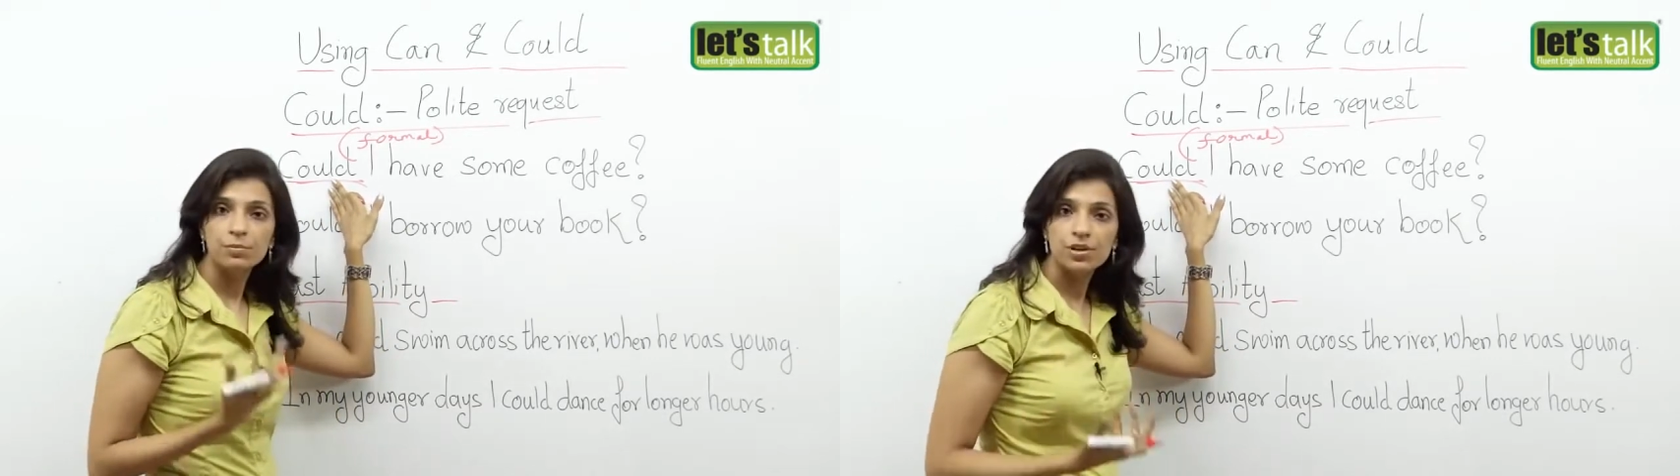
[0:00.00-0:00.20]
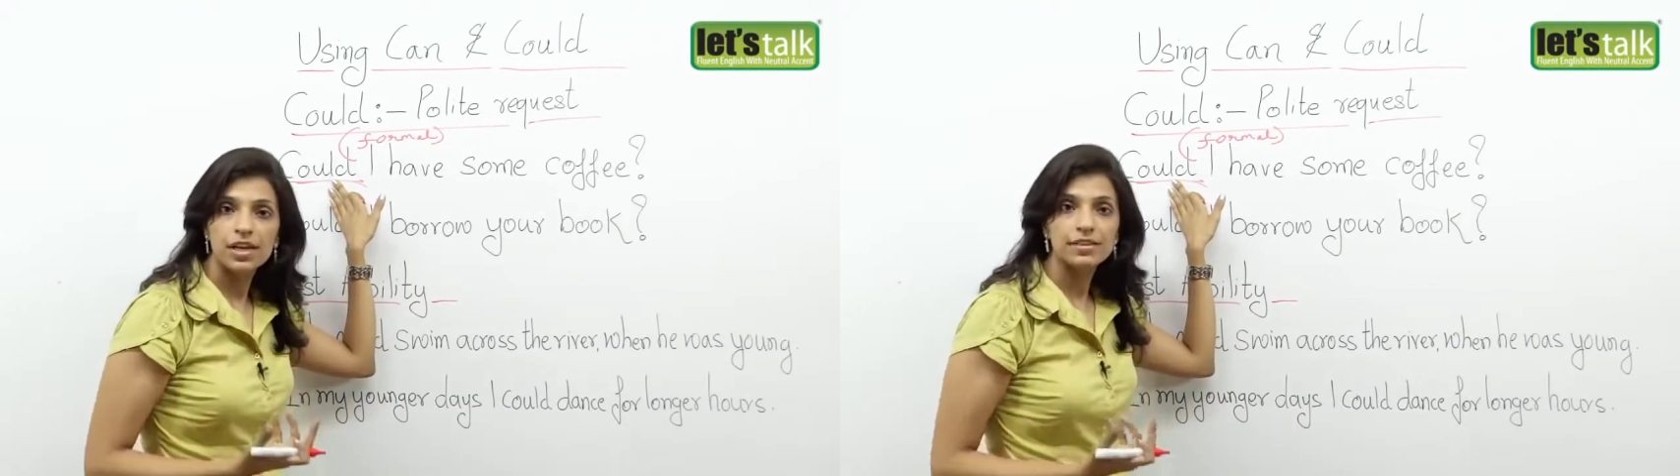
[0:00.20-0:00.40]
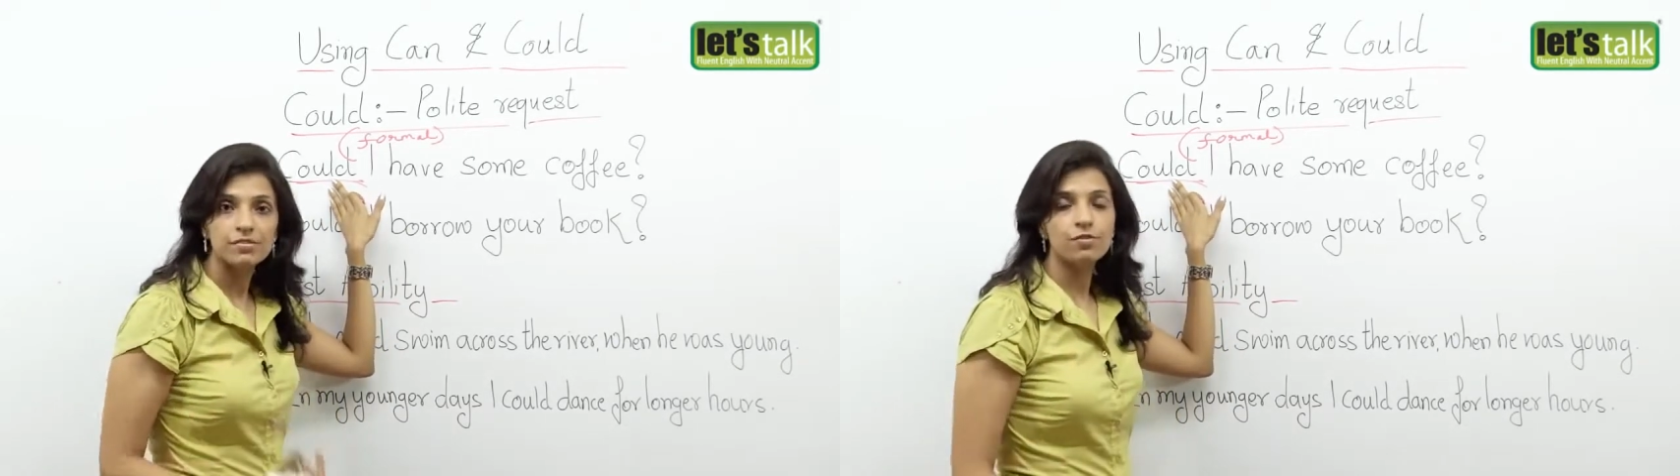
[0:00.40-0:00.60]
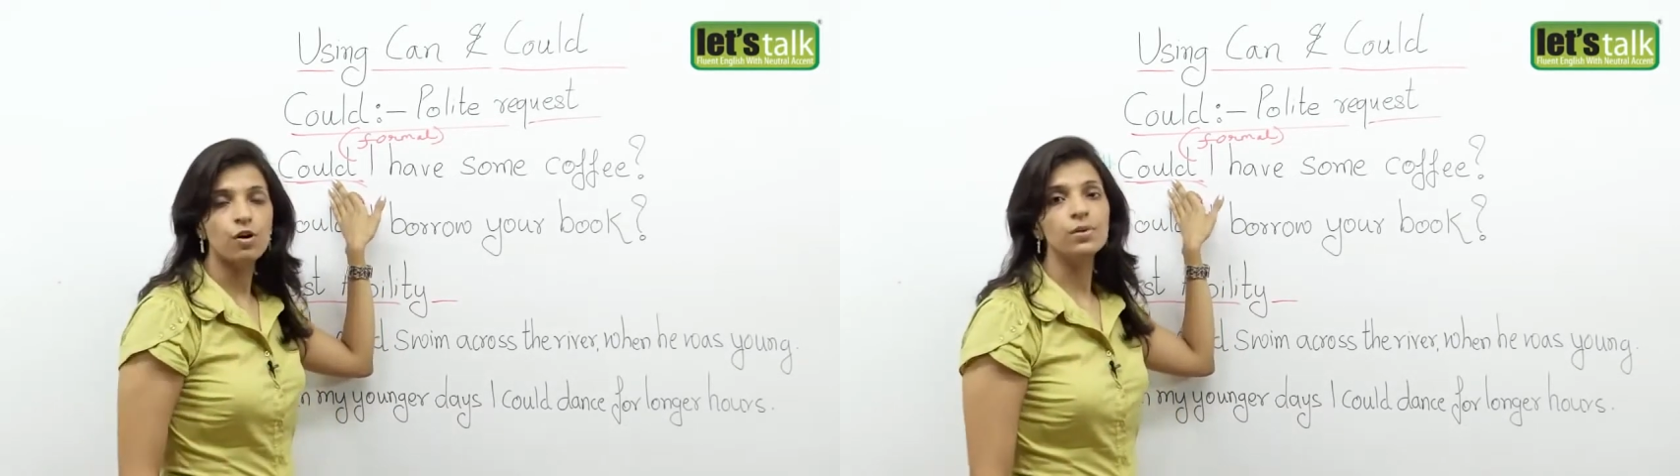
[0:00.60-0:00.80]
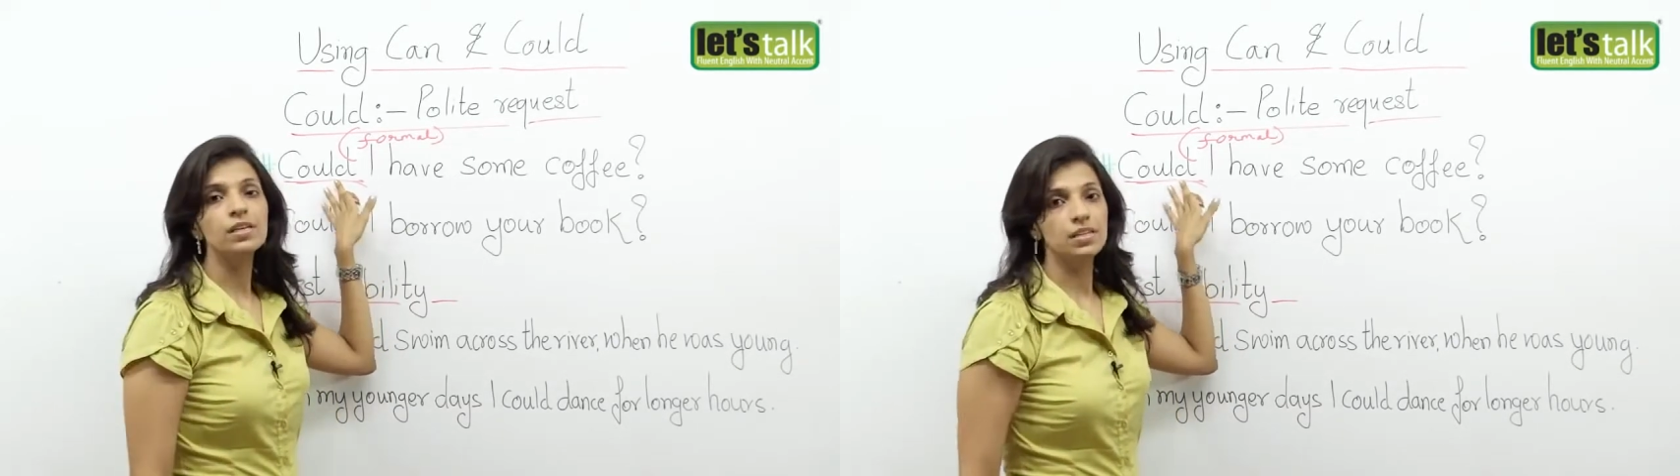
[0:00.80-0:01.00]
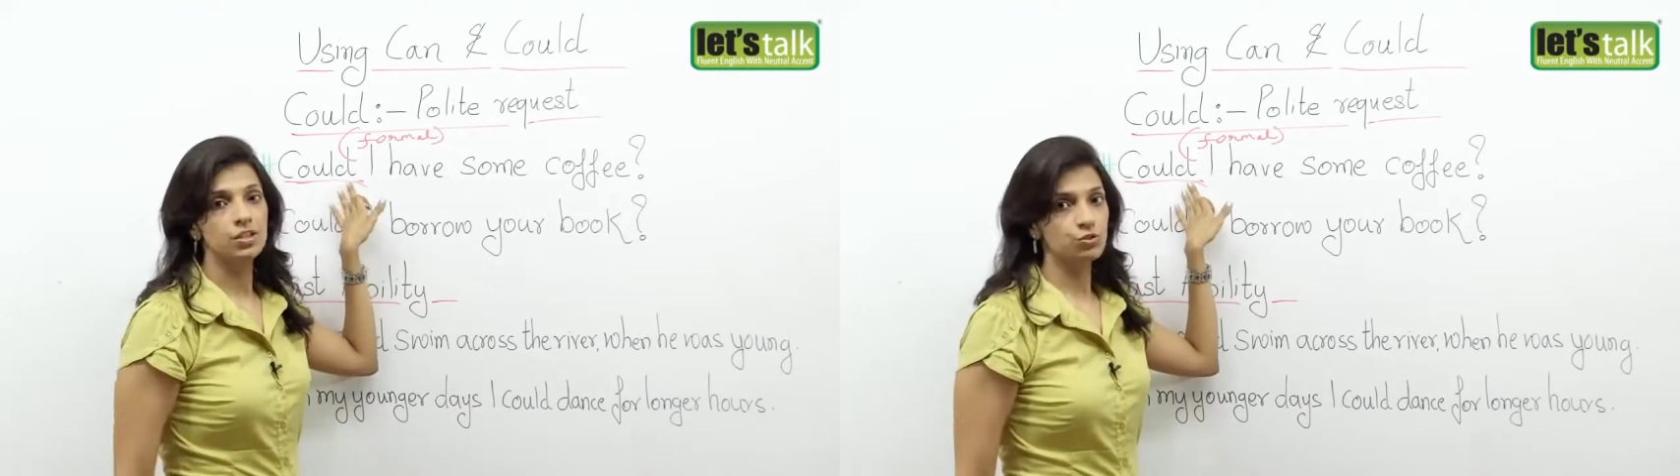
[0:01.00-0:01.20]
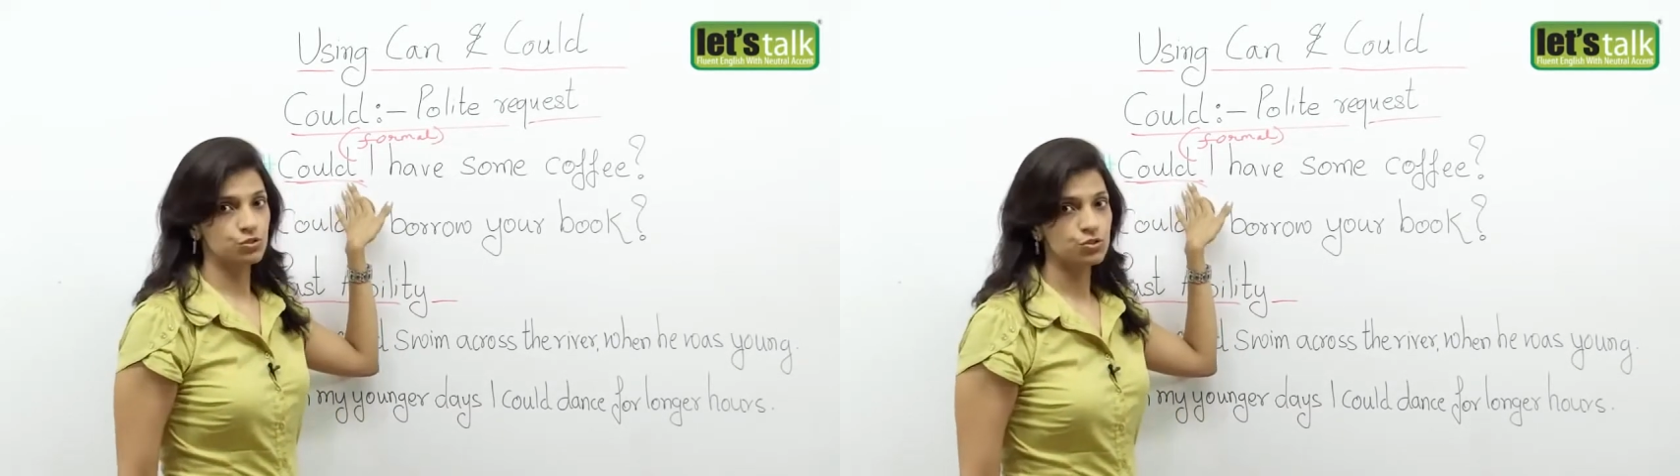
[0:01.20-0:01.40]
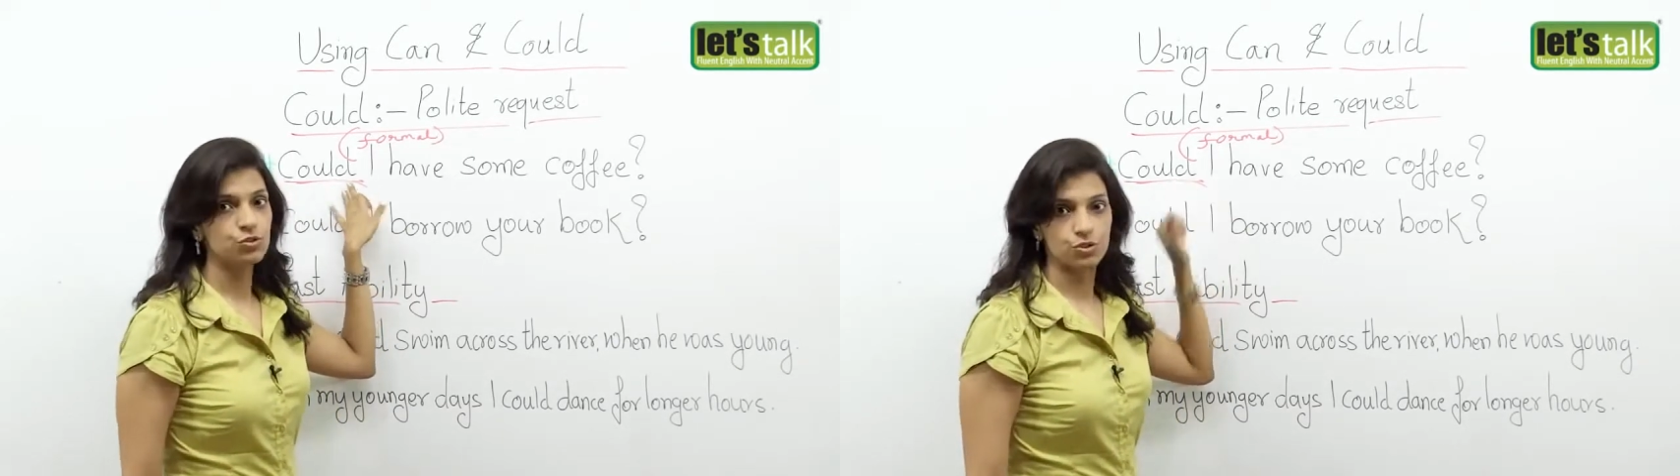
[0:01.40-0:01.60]
polite and formal,
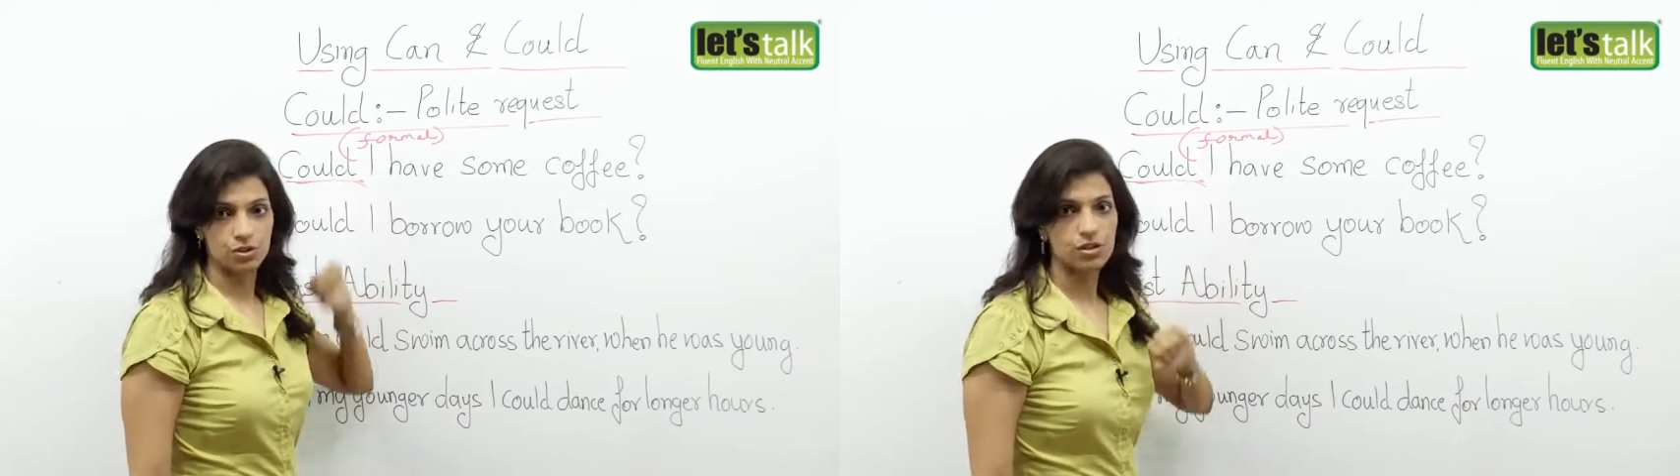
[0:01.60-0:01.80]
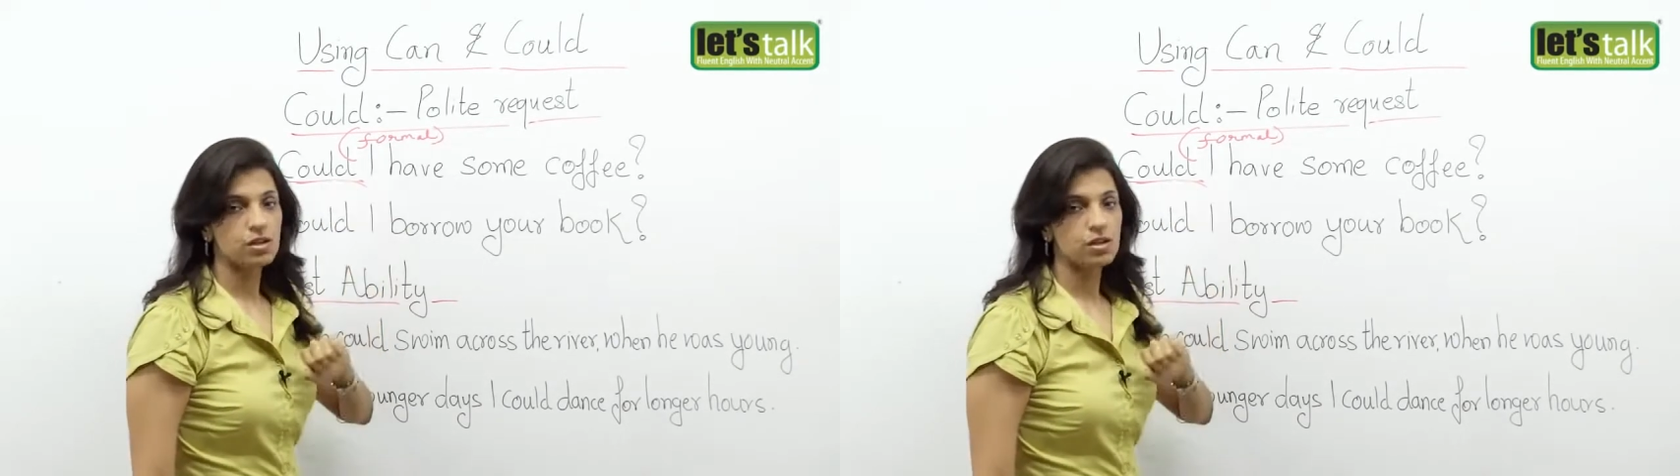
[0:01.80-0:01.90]
use could.